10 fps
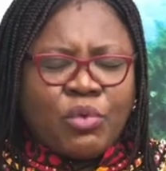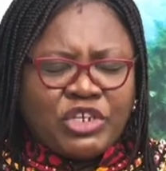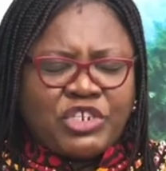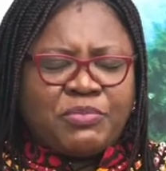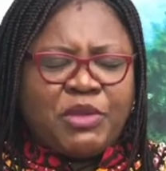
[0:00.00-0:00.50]

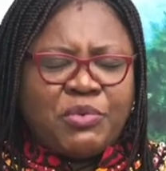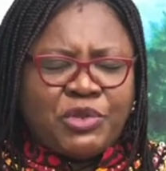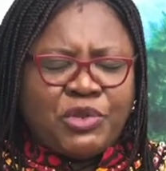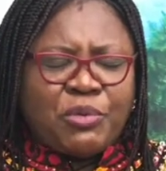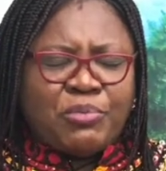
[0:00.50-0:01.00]
Wash me
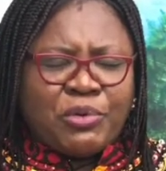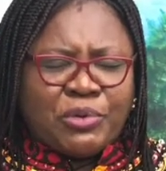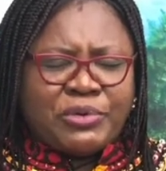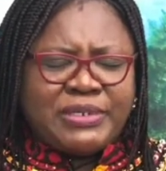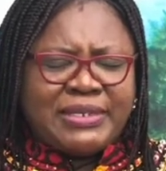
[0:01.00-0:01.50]
with your
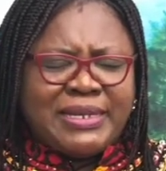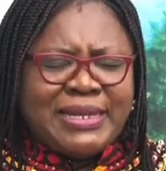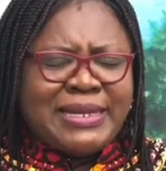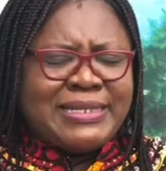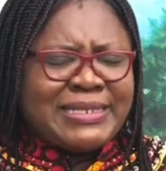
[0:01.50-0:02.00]
blood.
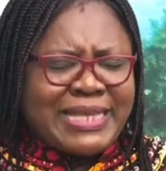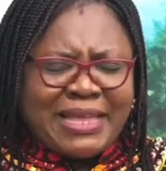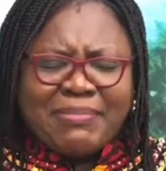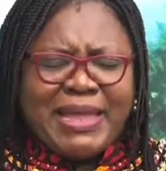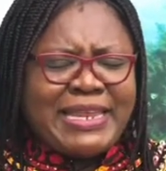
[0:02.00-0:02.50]

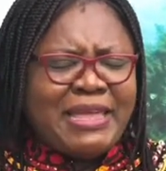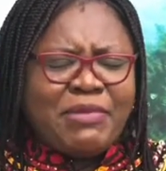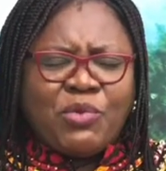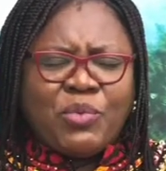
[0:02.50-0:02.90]
Take my name